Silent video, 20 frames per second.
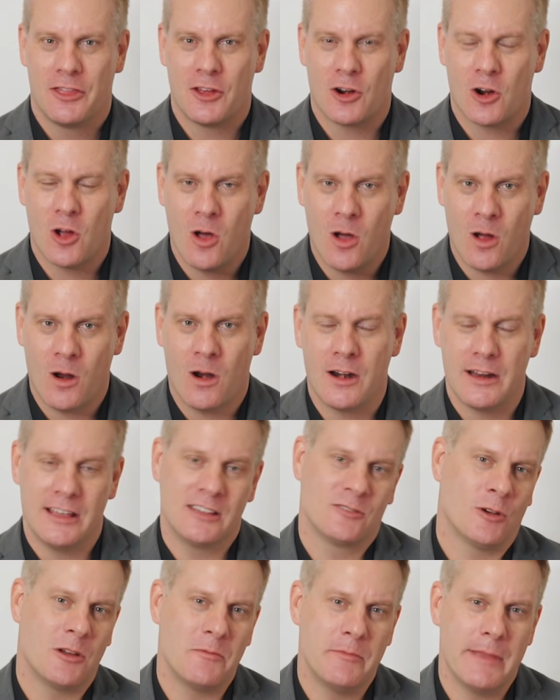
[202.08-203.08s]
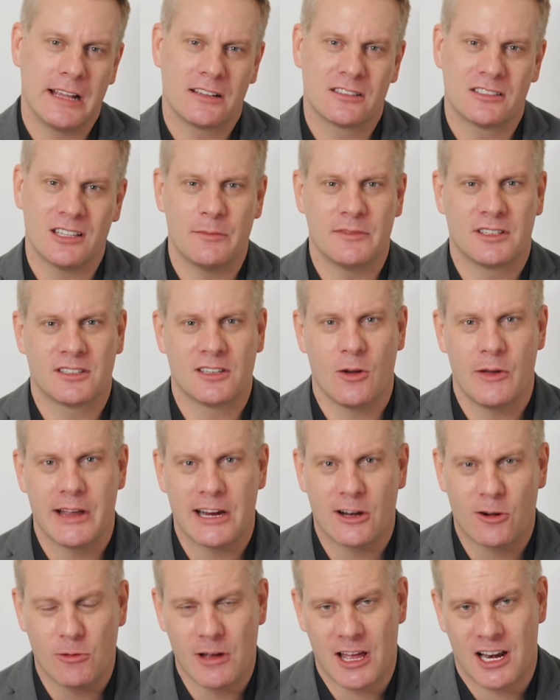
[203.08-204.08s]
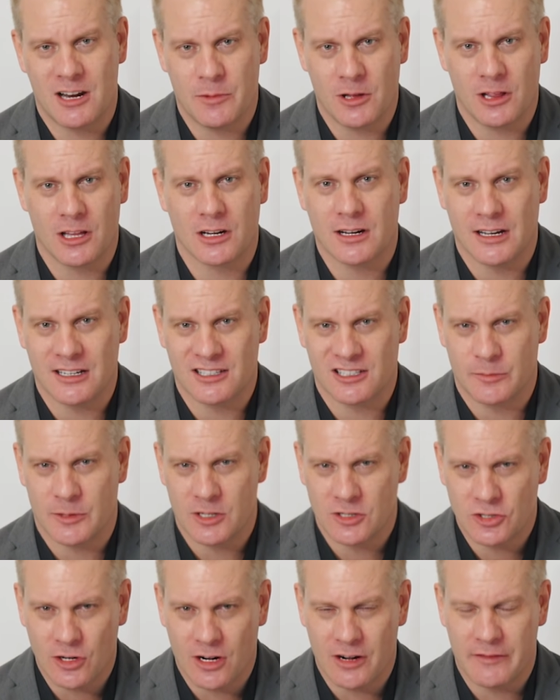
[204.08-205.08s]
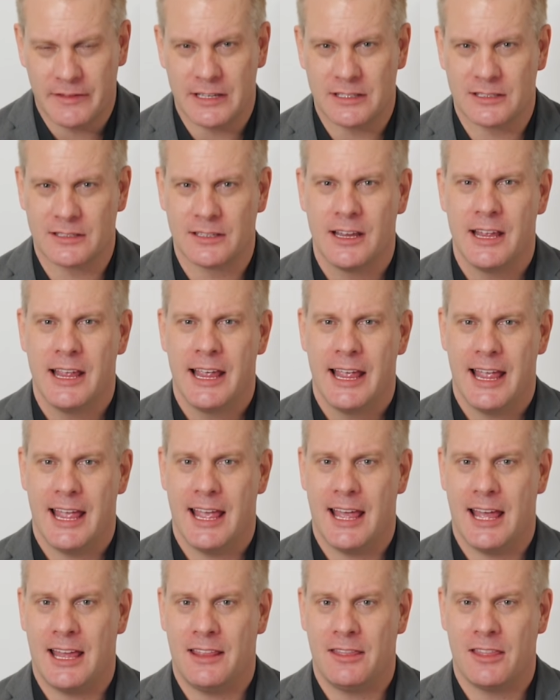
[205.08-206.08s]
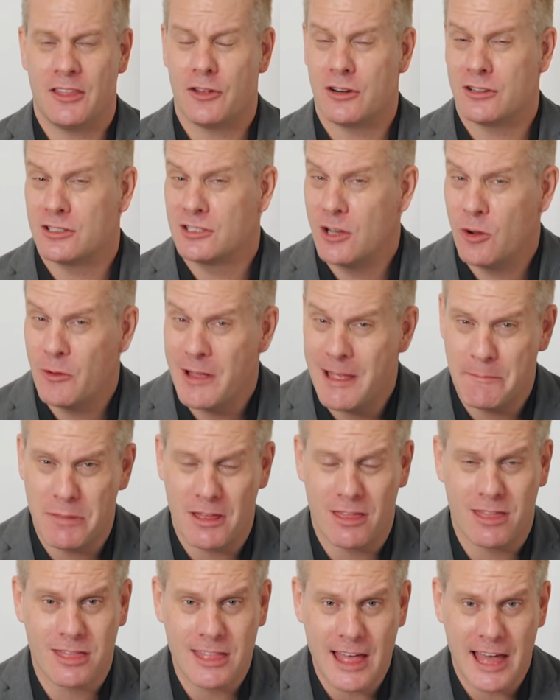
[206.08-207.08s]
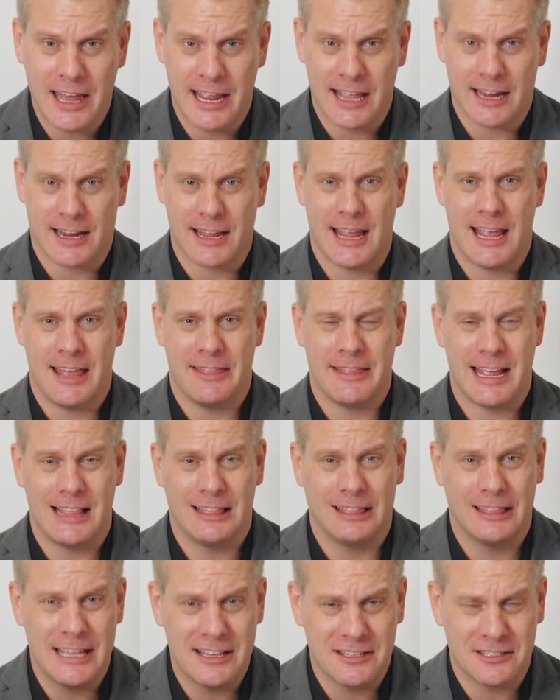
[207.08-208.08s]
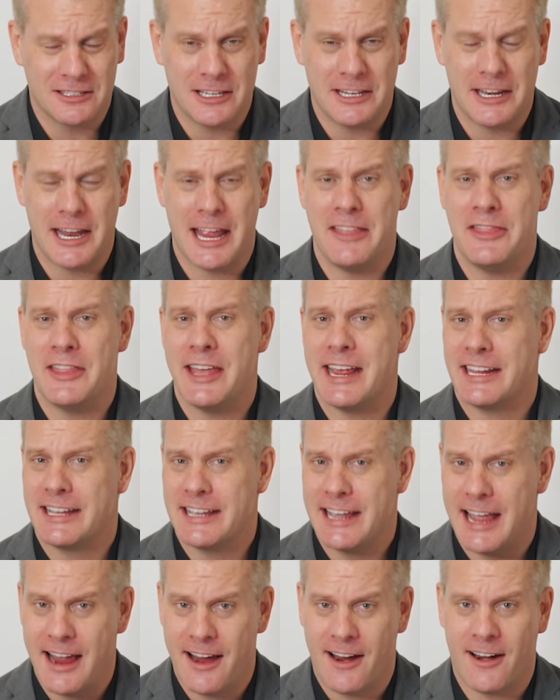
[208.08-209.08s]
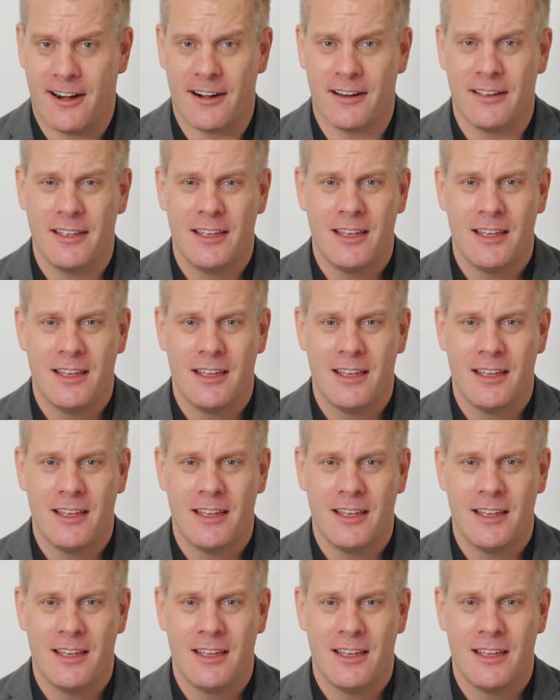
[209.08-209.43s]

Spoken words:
Their heart is what makes them so incredible at customer service. And they're so empathetic, and they listen and they care.